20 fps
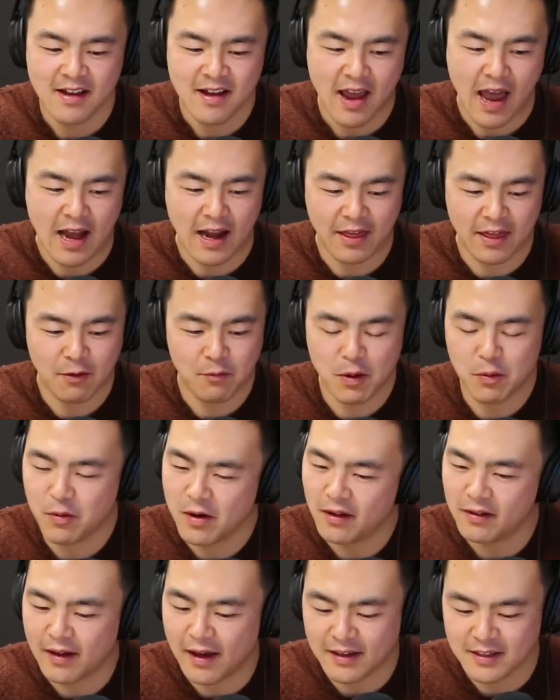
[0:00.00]
and I think we
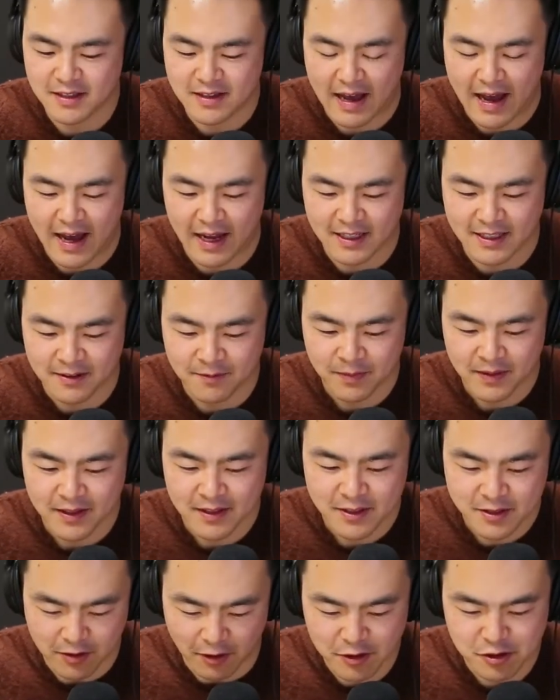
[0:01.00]
realize that
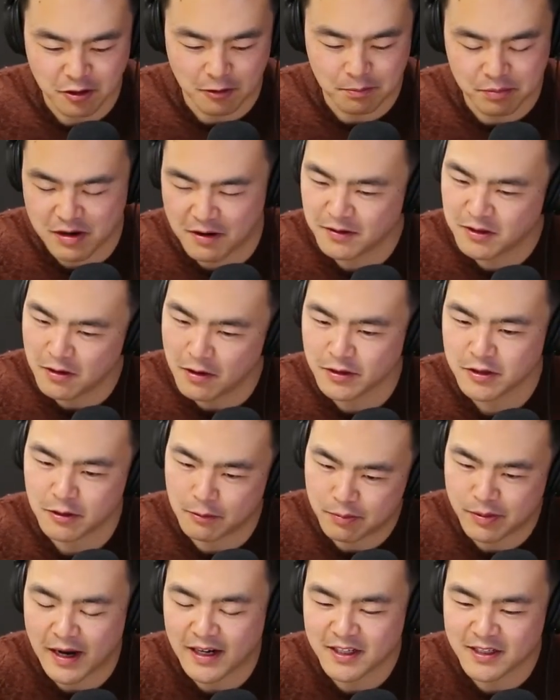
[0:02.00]
social proof, social
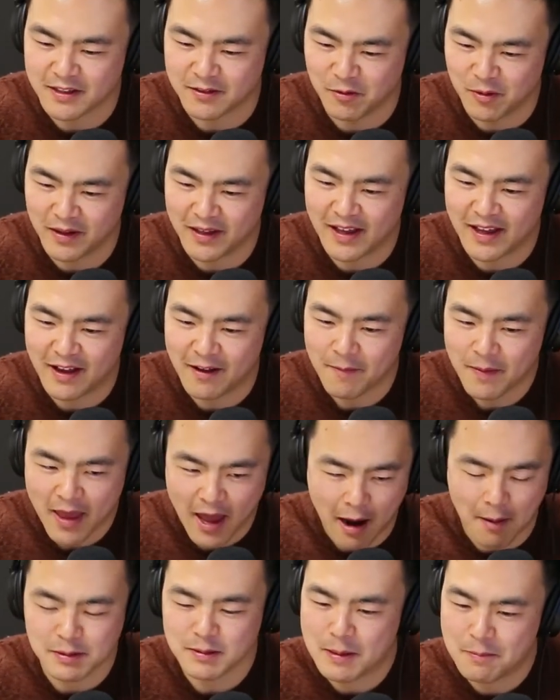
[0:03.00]
pressure really
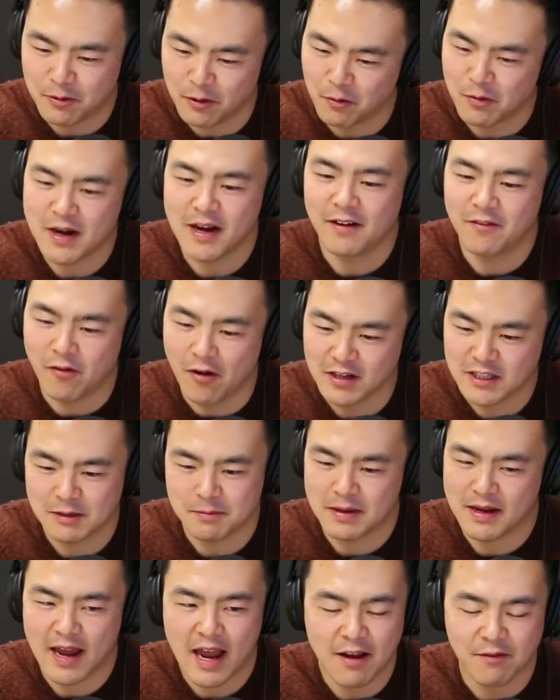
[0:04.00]
helps people reinforce their
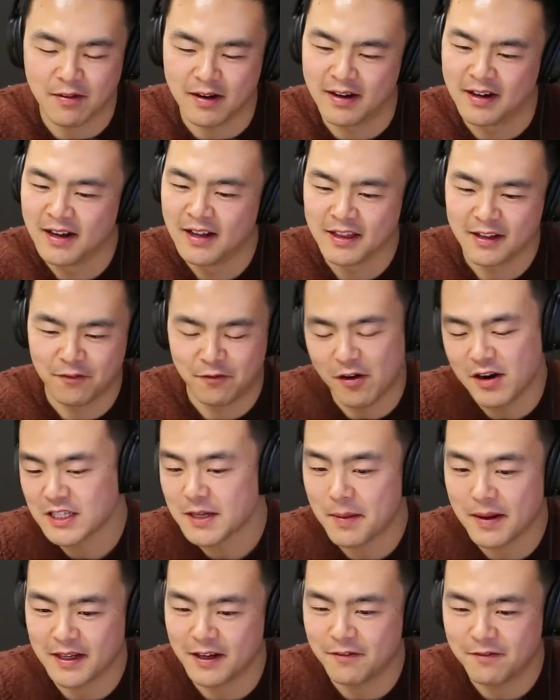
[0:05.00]
behavior. The first
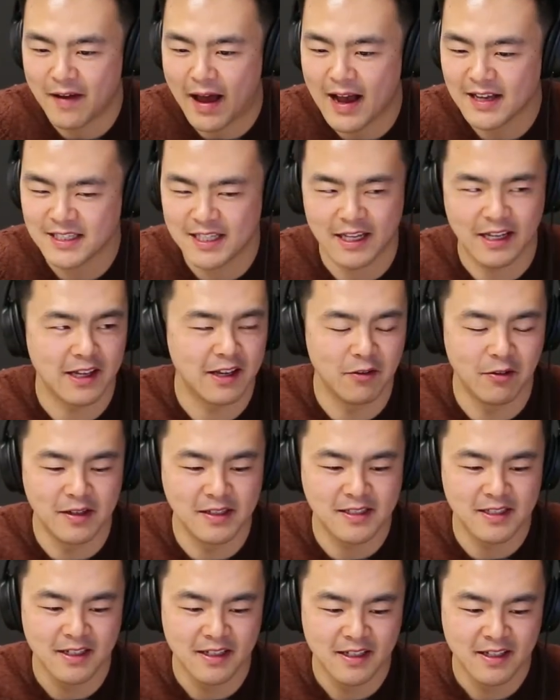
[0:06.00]
time I did fasting, it
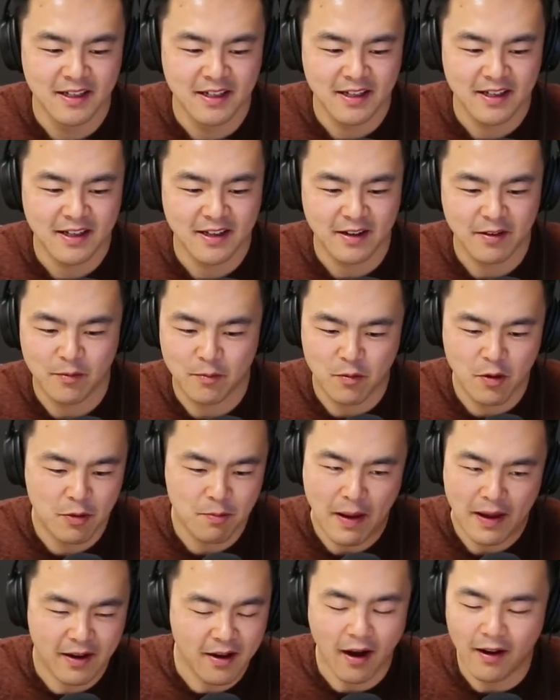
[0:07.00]
was with
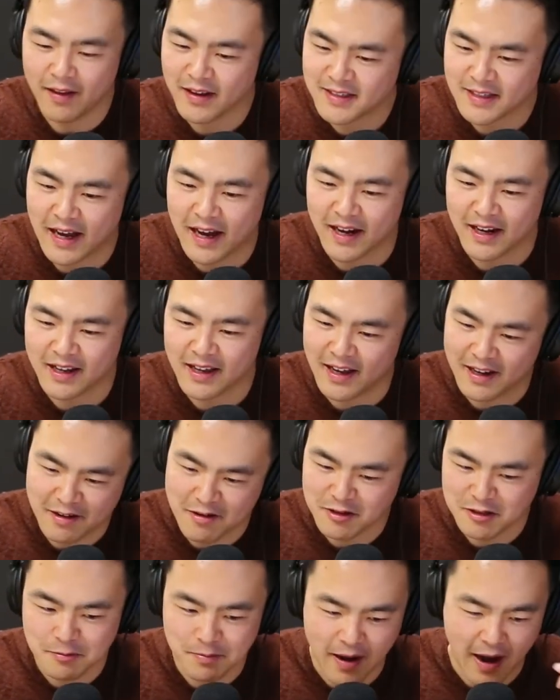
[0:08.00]
my colleagues at
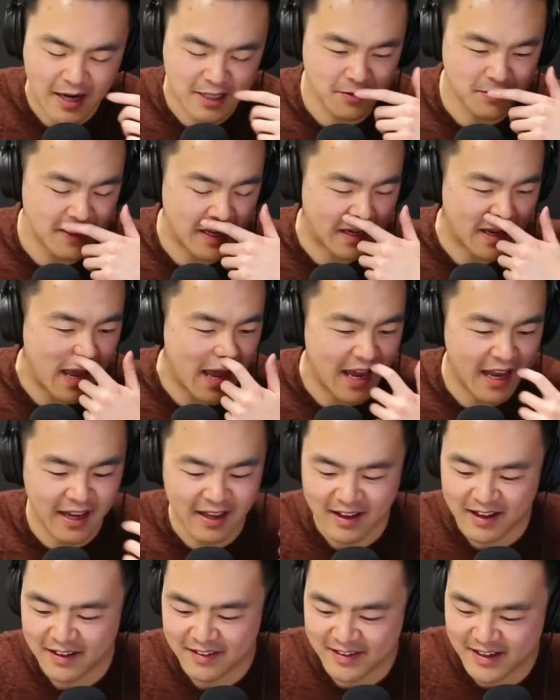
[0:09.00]
NutriBox. It was like, hey,
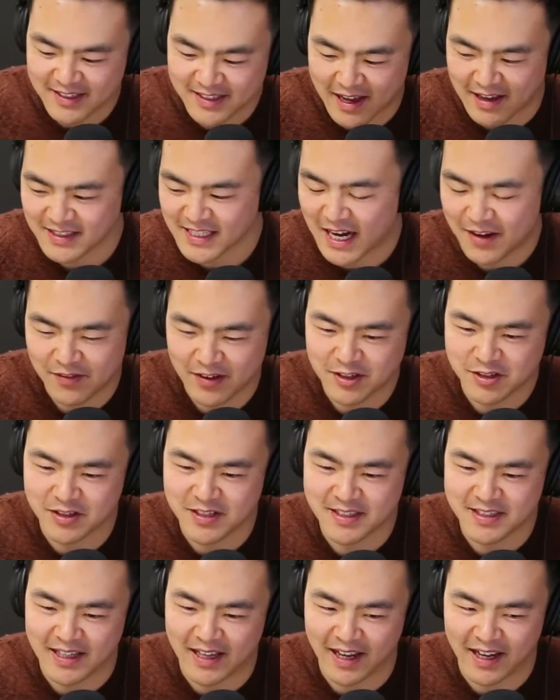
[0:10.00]
this sounds kind of
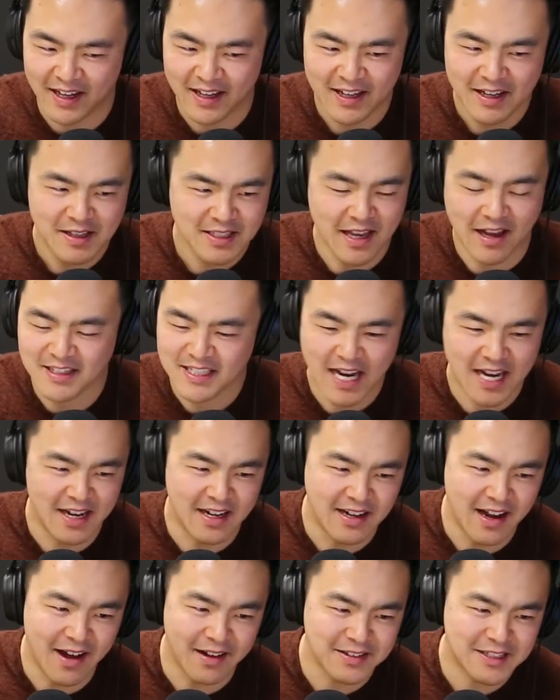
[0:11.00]
interesting, sounds kind of
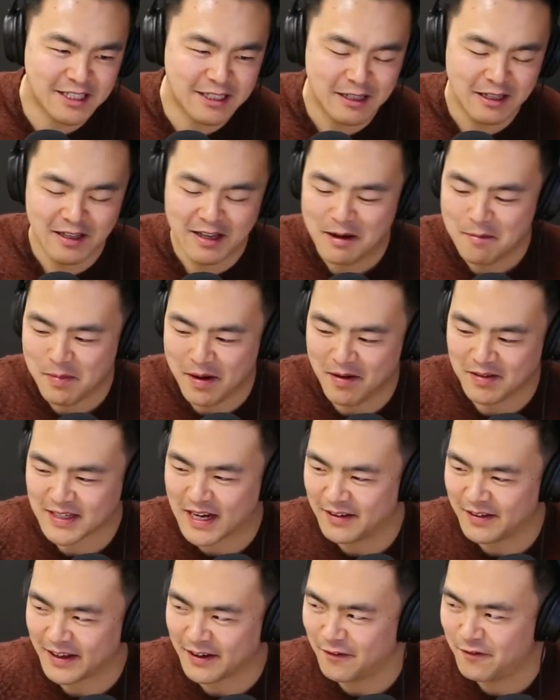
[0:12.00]
nuts, but it was
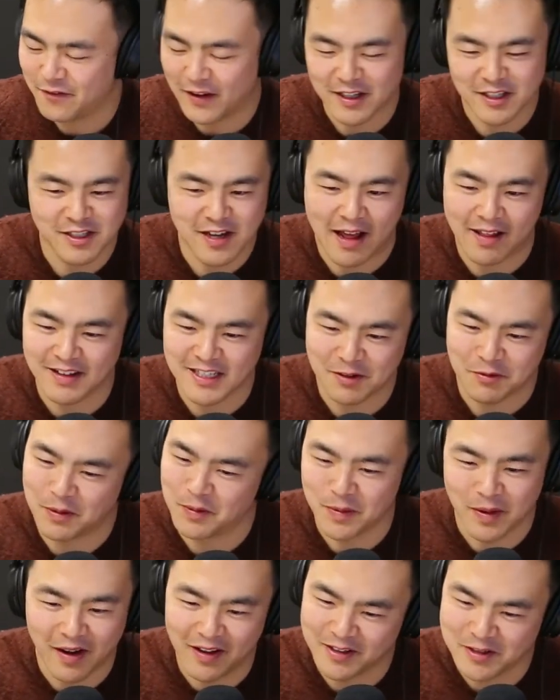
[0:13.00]
kind of like a fun challenge that we
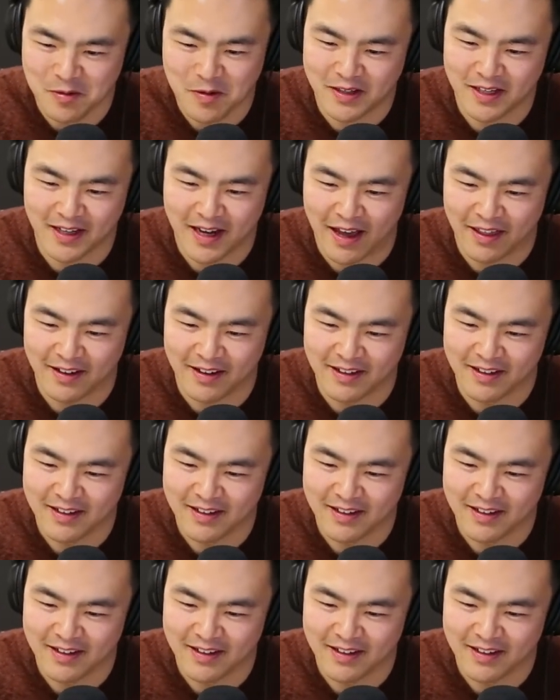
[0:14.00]
would all do it together.